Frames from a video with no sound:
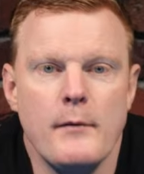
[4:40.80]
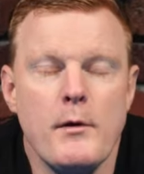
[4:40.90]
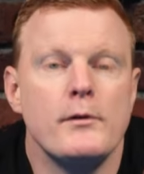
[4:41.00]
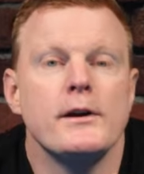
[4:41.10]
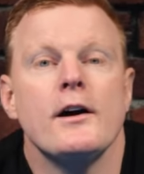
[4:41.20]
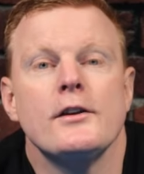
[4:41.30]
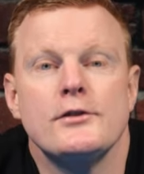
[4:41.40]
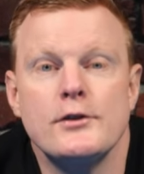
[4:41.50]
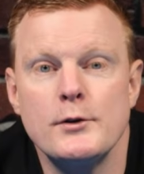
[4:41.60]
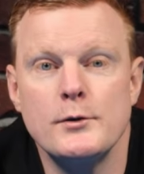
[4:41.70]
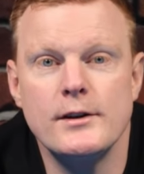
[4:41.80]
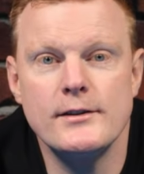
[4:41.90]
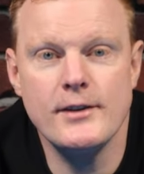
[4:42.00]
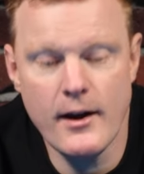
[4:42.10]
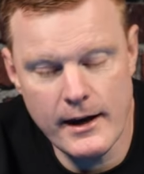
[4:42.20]
And with regards to
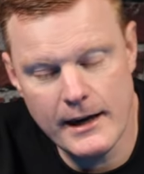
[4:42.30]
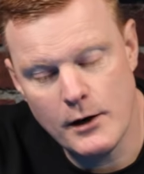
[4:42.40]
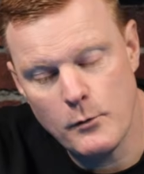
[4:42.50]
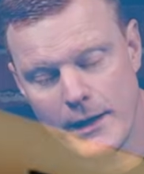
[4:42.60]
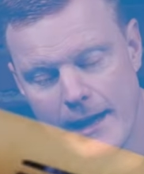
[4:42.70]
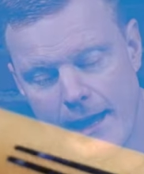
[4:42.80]
design, we